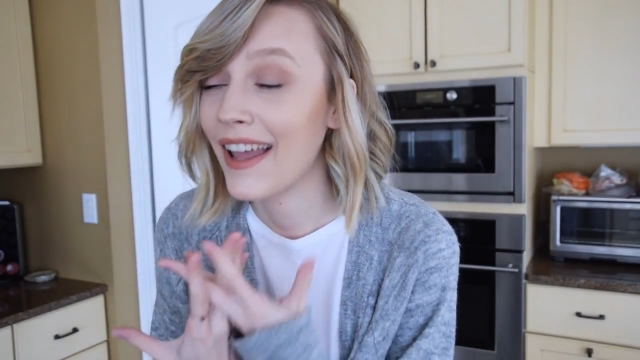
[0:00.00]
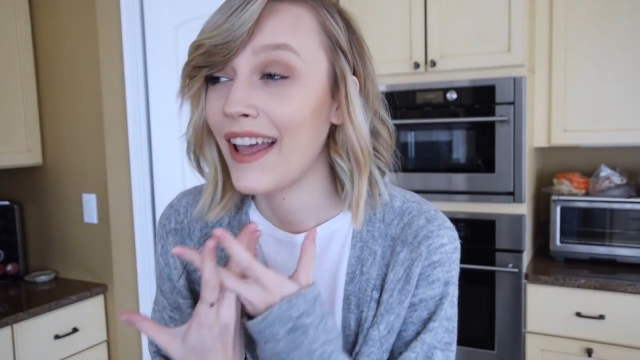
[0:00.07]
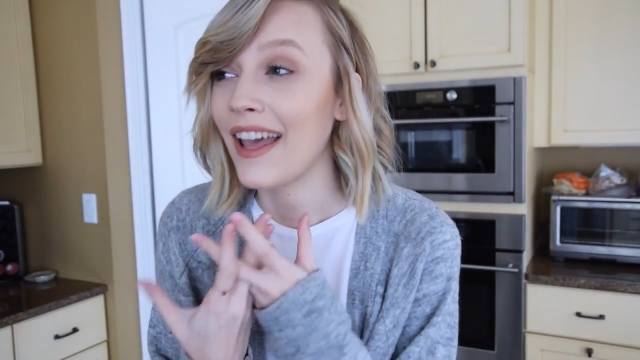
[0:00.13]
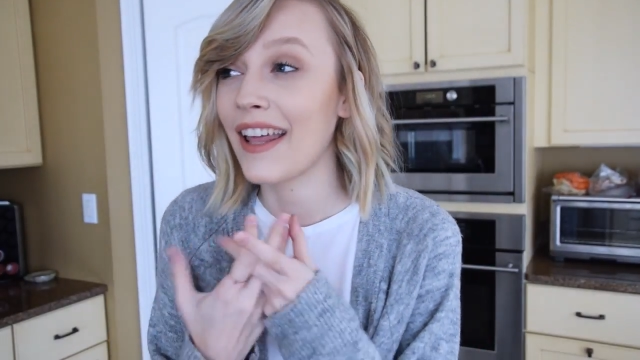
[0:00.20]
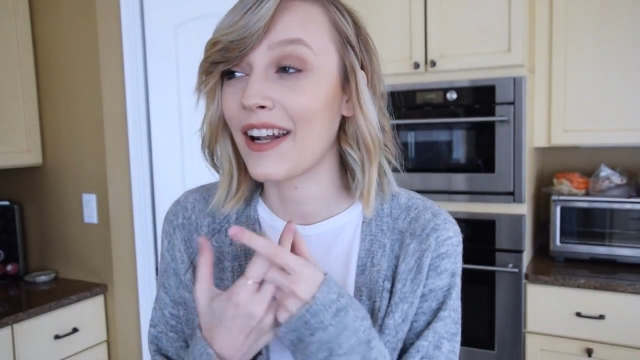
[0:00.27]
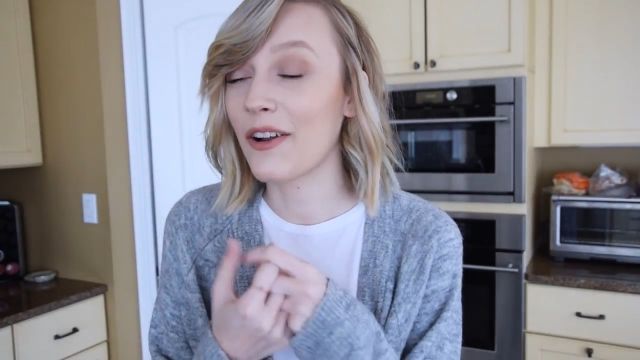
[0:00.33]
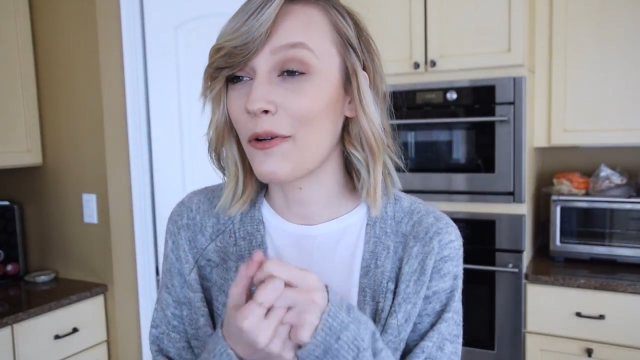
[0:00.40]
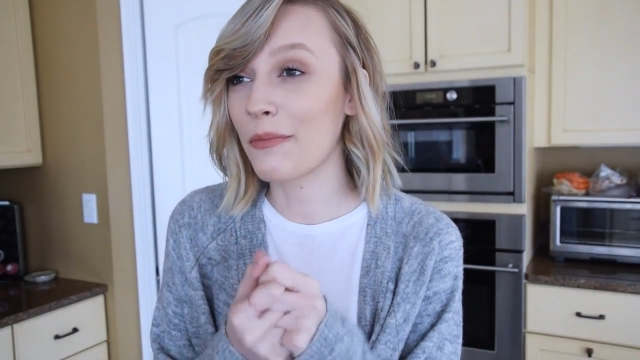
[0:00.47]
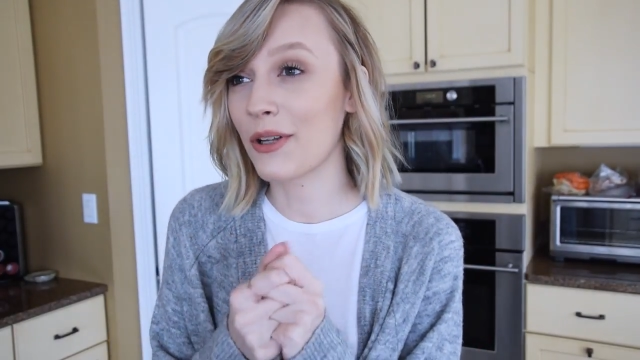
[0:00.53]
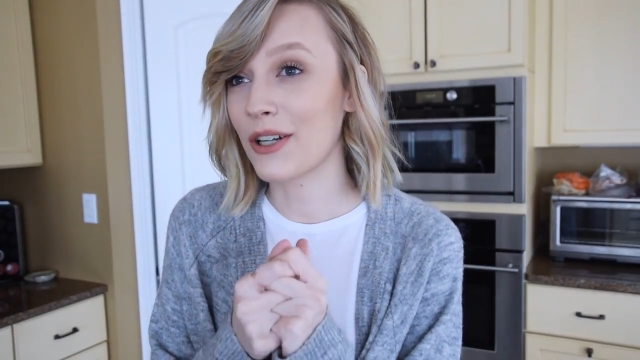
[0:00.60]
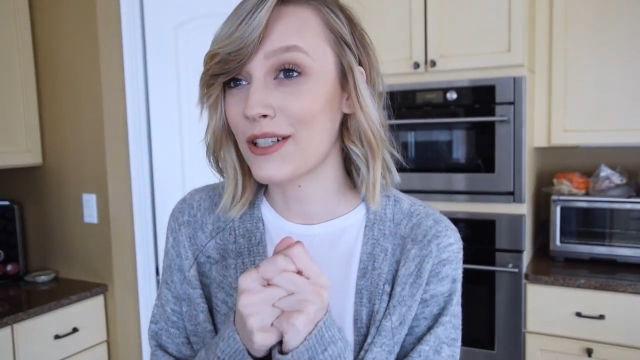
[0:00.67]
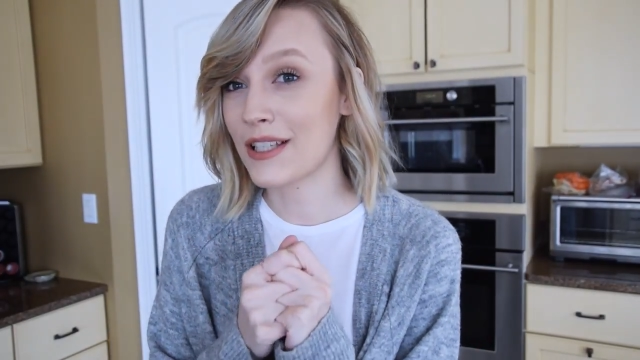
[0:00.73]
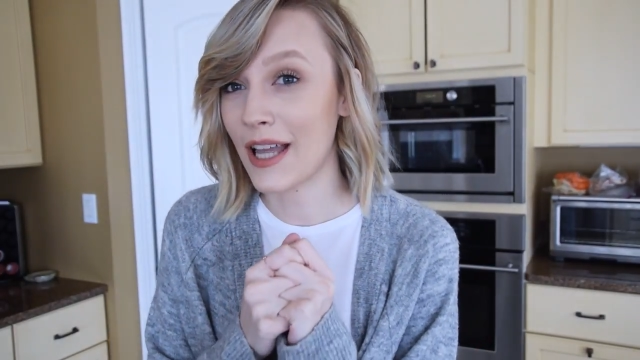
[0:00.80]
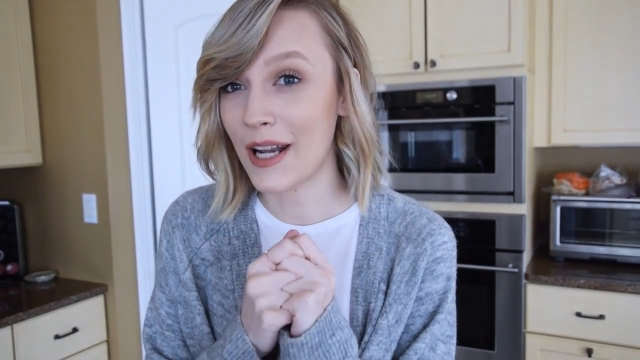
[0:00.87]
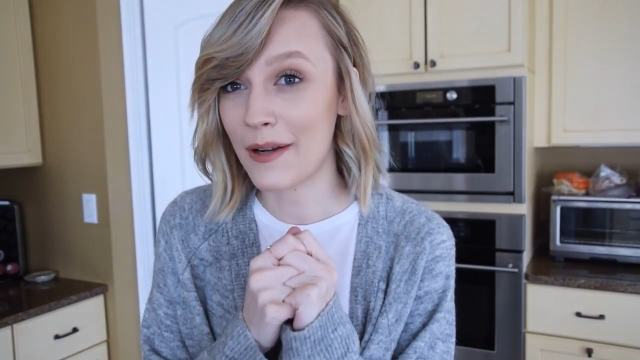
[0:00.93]
and I hope you're
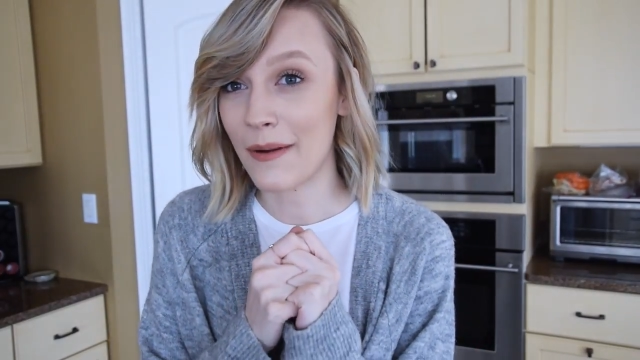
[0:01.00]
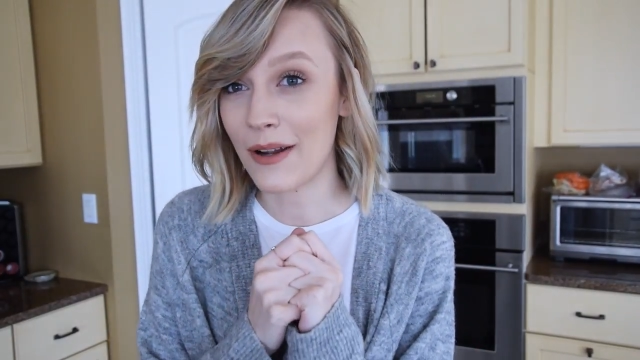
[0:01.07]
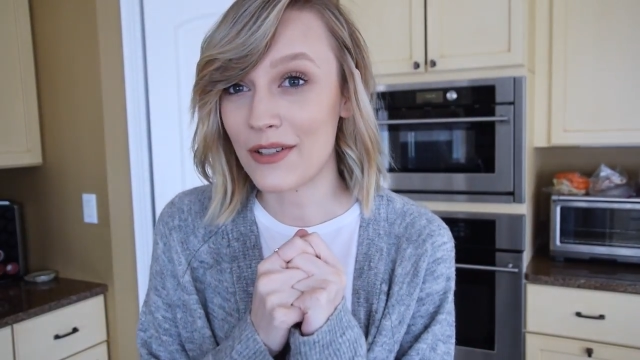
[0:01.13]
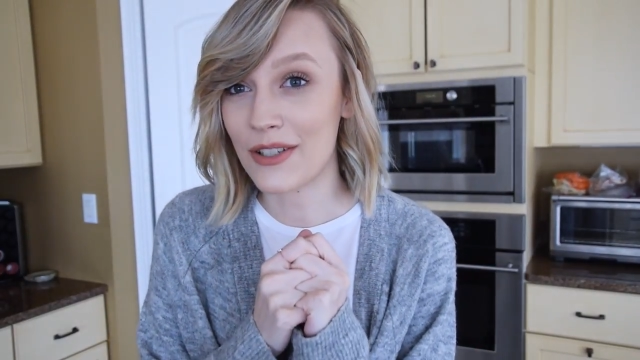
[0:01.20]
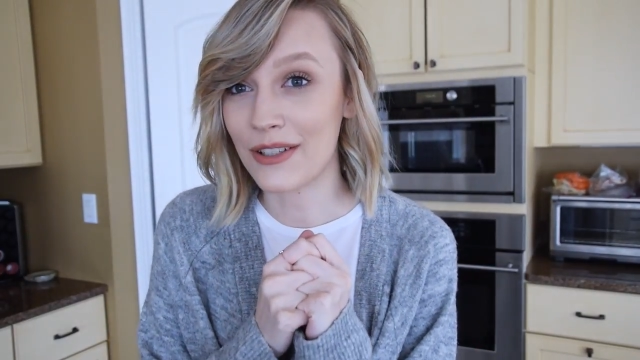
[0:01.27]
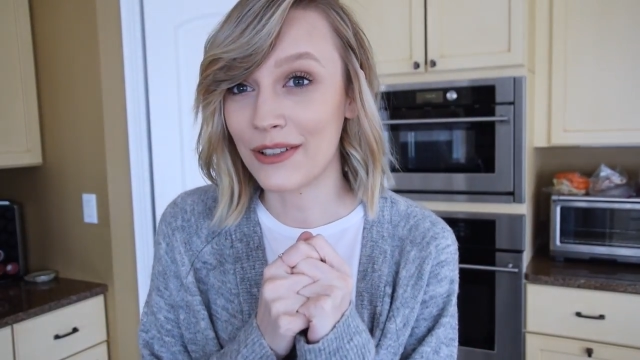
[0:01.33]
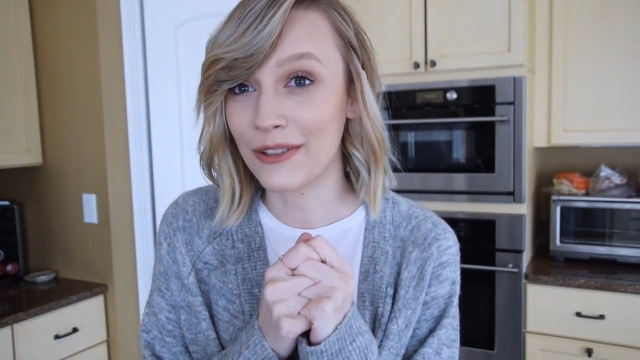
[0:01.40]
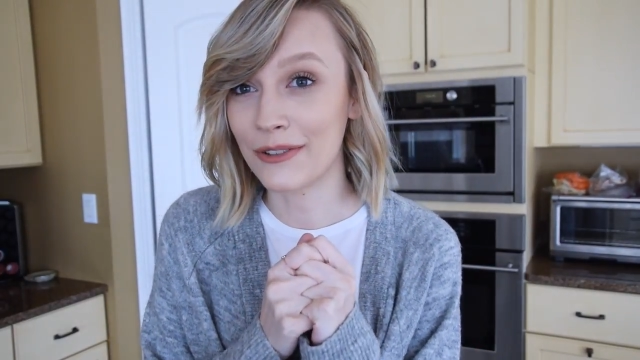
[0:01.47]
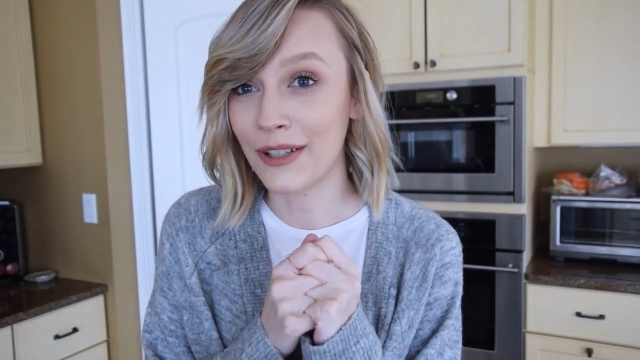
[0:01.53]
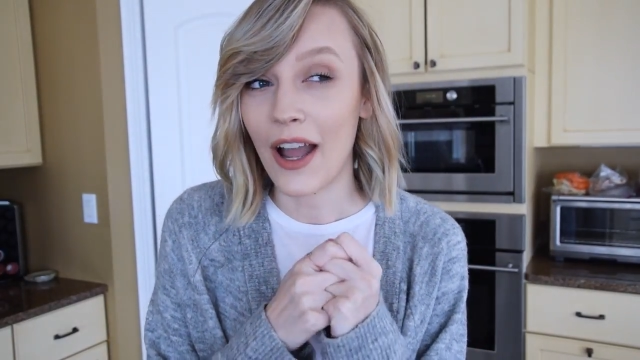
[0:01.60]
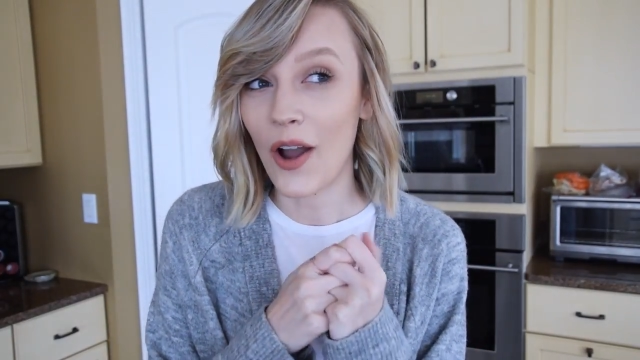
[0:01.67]
excited about it too.